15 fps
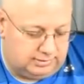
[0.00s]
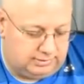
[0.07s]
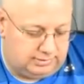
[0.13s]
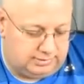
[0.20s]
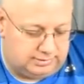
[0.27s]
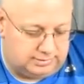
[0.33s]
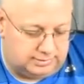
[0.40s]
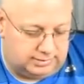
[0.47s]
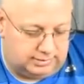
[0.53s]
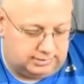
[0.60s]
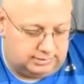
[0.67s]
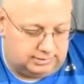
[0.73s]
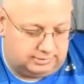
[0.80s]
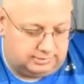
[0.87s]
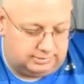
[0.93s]
this
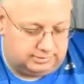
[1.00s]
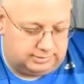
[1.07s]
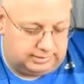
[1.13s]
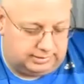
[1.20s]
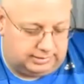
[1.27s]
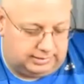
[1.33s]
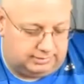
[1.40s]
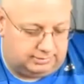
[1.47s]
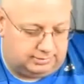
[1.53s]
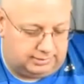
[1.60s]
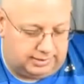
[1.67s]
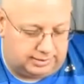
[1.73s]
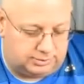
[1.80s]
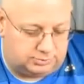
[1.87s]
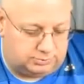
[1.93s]
uh,
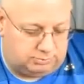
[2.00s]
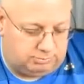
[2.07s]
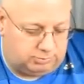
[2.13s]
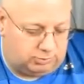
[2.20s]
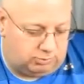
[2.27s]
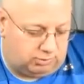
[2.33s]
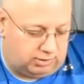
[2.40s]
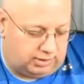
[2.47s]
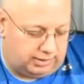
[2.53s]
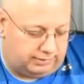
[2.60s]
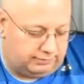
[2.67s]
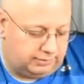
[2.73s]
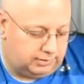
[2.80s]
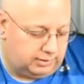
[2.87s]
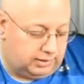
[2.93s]
intellectual moron,